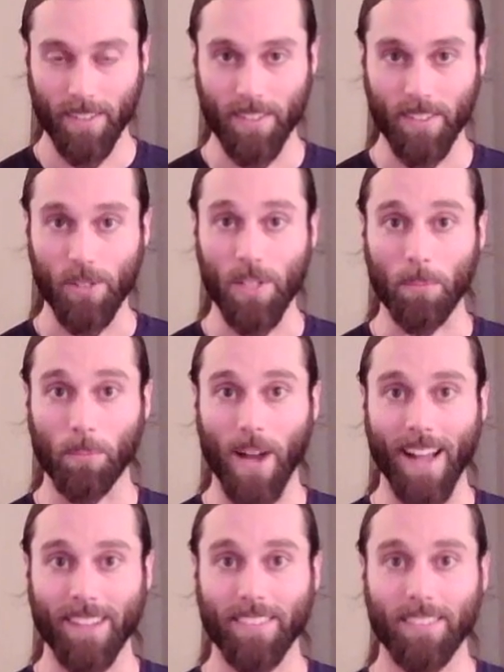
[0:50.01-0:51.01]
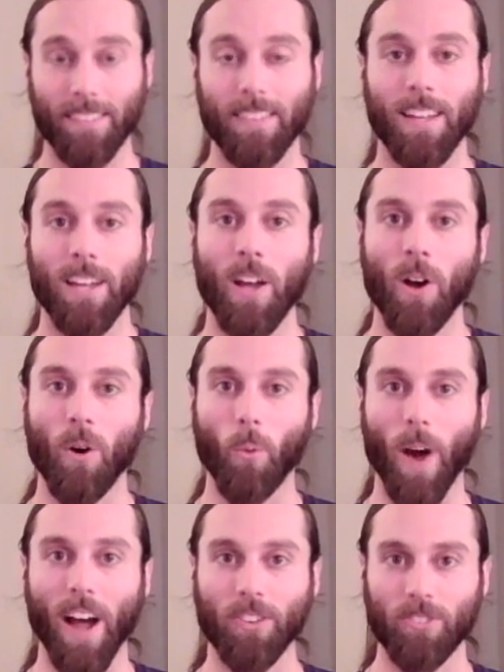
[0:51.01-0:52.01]
that you can practice
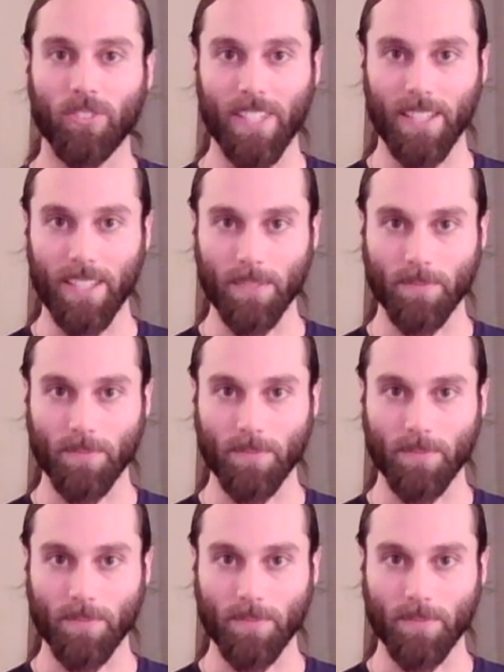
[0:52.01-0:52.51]
while seated.